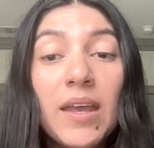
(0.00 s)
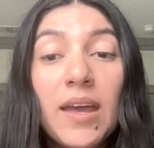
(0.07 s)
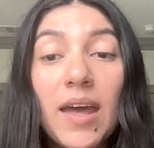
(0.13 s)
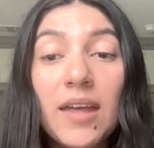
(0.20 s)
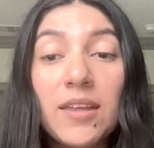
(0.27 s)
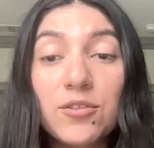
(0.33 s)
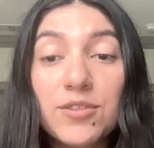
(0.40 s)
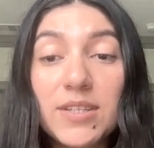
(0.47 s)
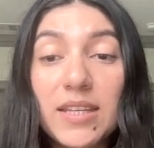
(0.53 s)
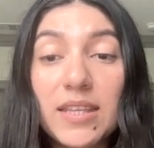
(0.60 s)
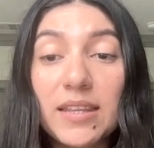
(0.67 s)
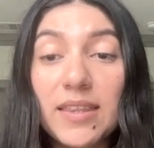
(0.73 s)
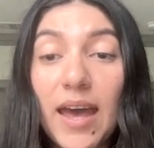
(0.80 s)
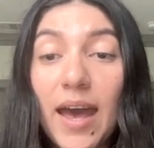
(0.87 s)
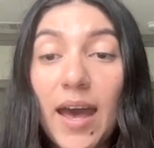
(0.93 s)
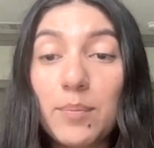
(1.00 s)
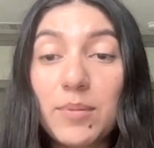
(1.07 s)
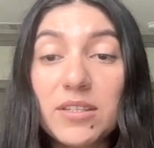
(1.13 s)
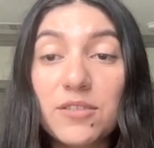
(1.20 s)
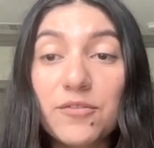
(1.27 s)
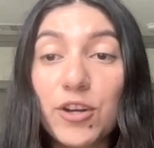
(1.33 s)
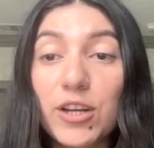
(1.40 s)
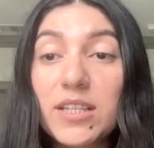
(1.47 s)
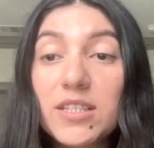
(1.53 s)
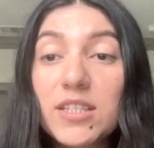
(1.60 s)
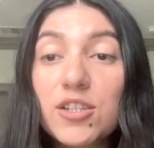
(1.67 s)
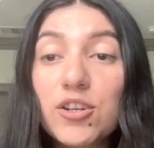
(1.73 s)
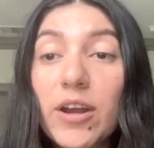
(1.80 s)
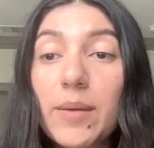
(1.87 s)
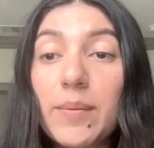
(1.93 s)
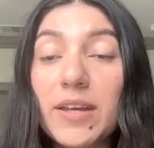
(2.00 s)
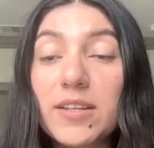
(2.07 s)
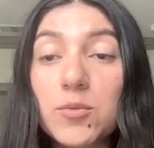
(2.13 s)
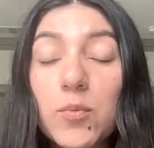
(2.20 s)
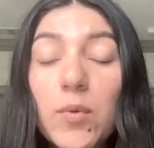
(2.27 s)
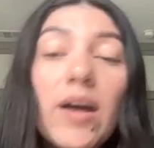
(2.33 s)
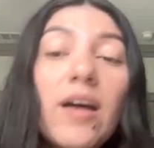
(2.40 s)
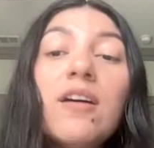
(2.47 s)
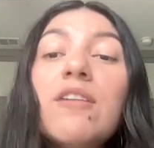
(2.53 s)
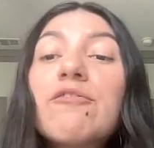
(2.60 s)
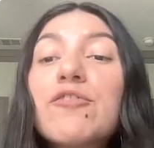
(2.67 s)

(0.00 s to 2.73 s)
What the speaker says: And you'll see that that happens for Instagram as well.